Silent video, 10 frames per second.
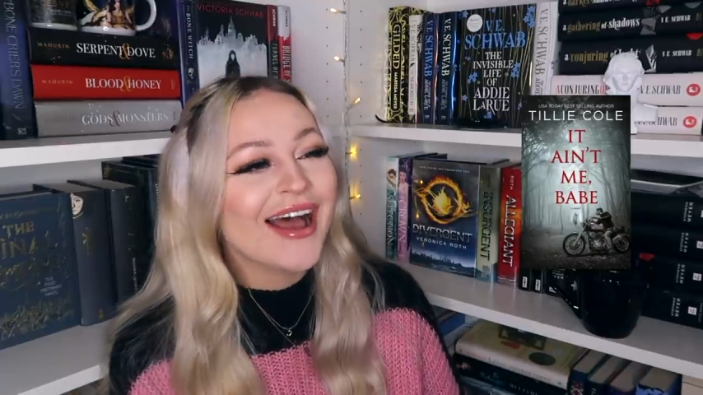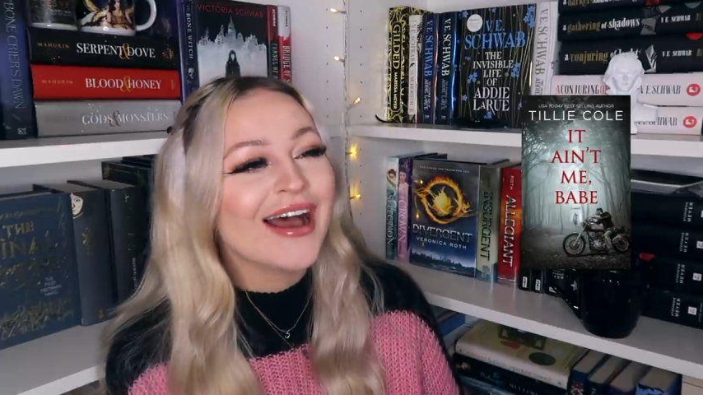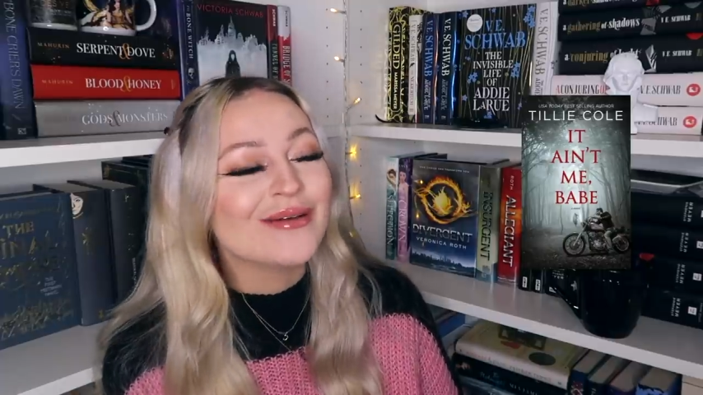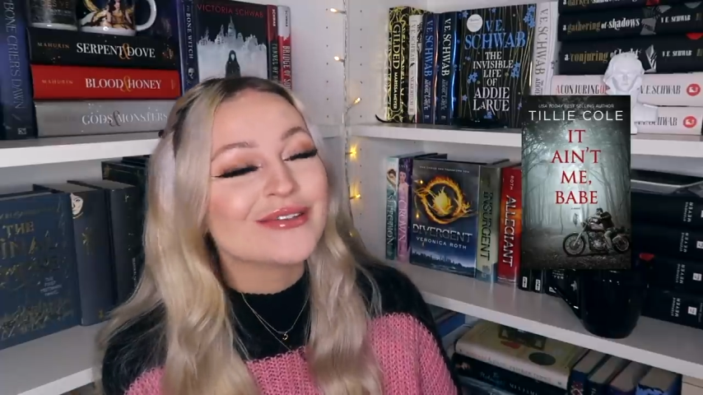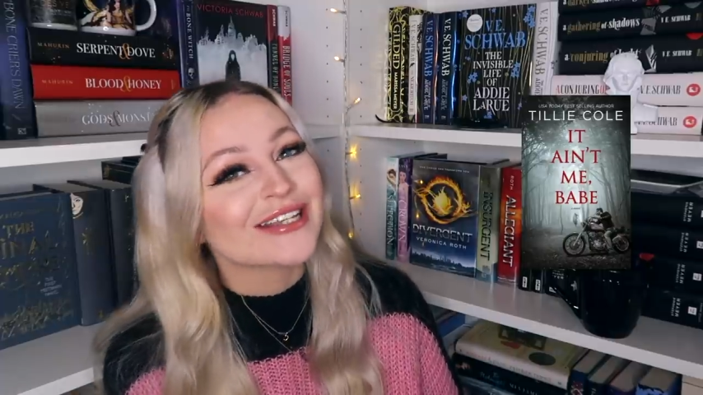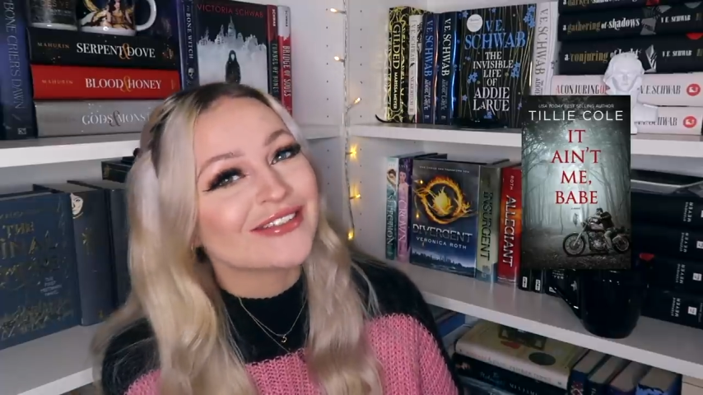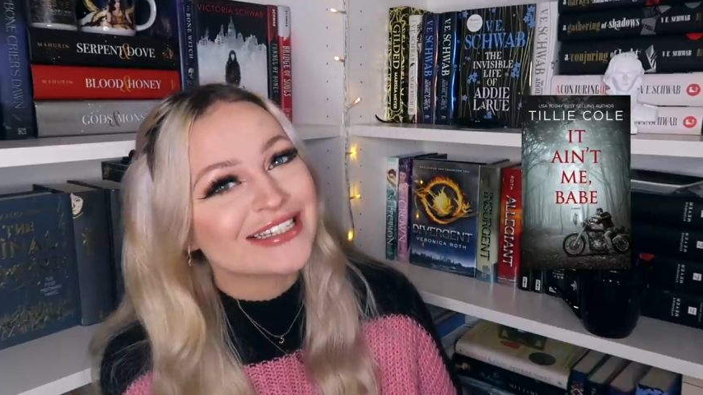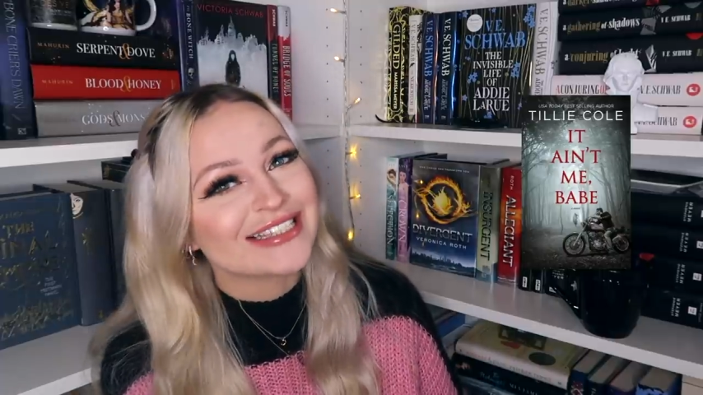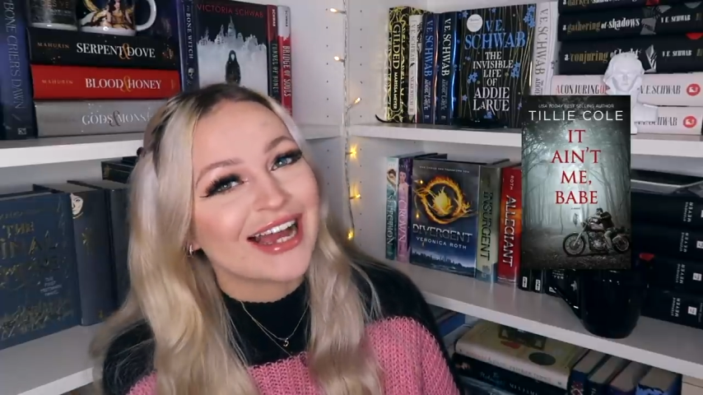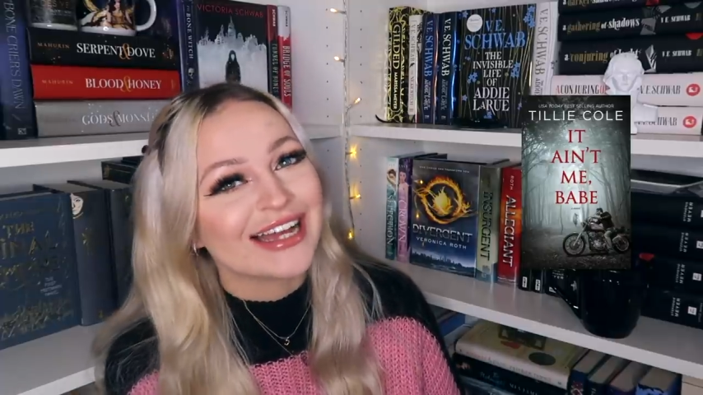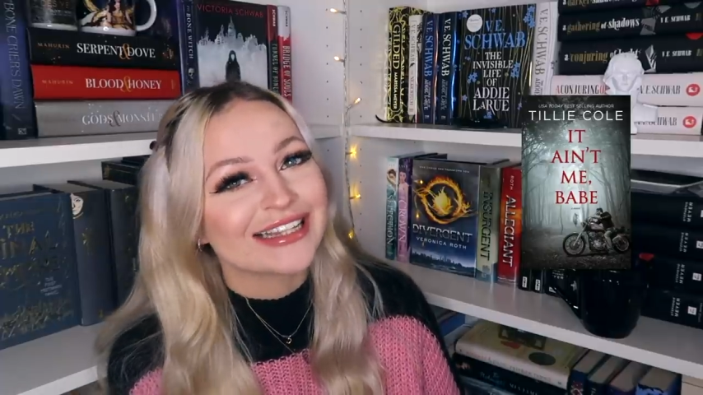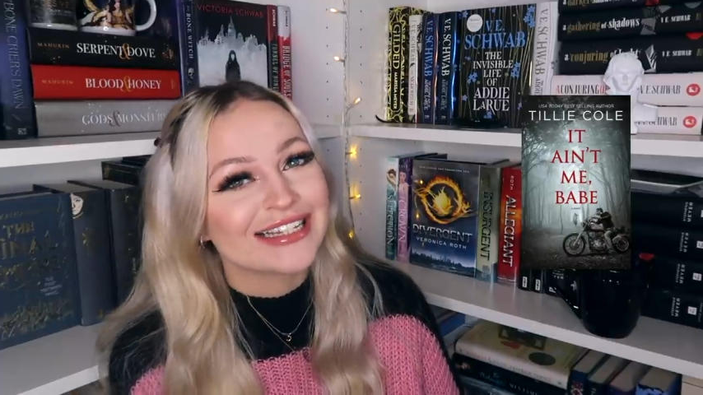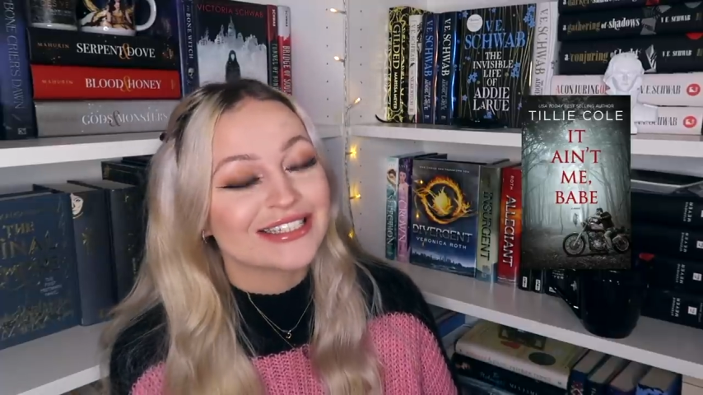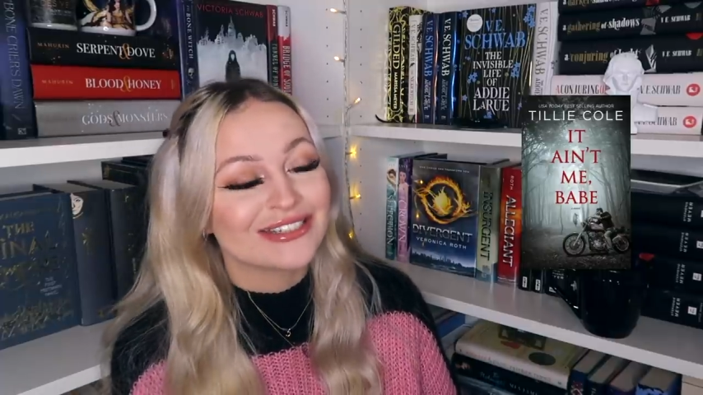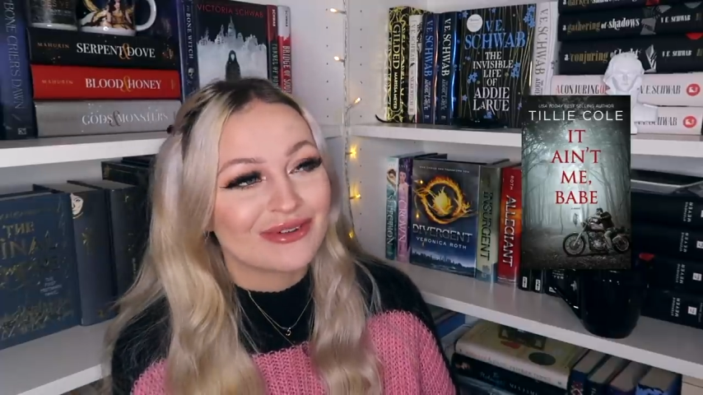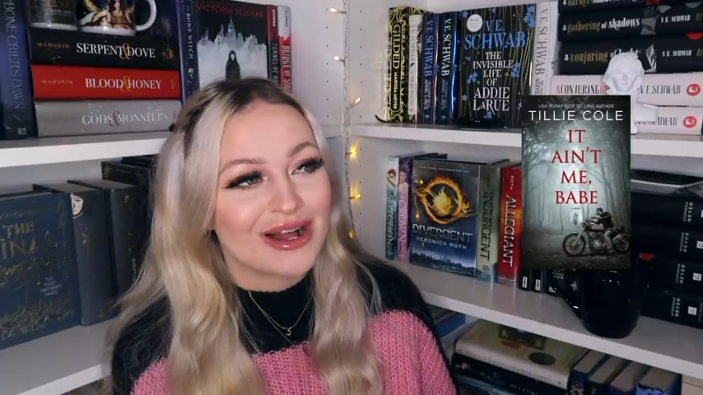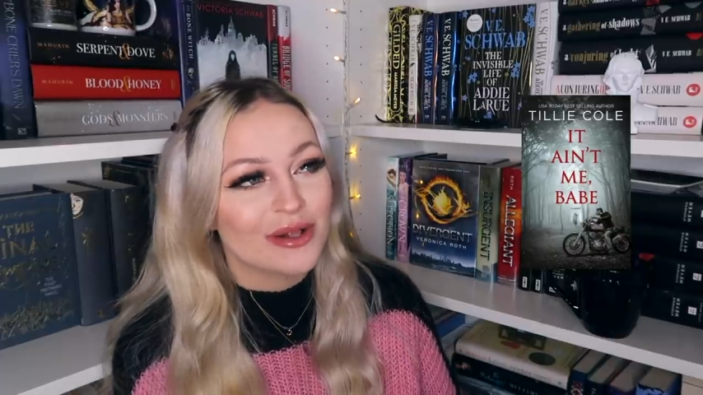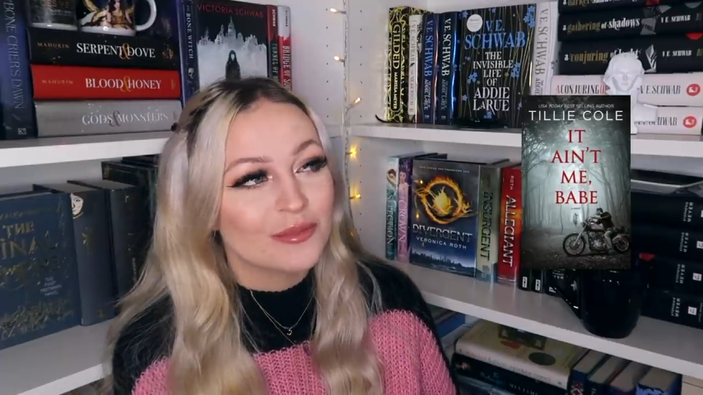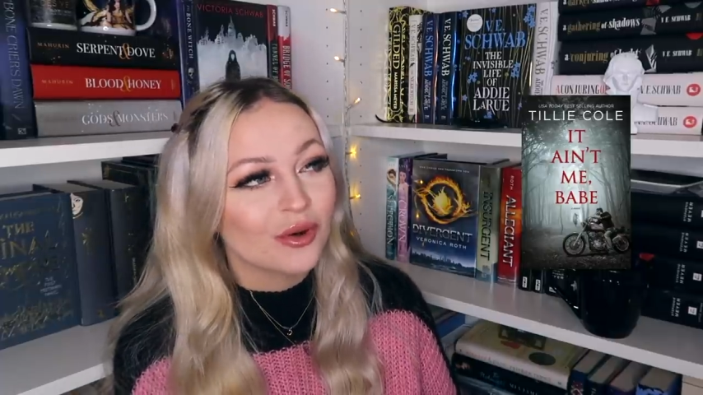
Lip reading: So there is that in this as well,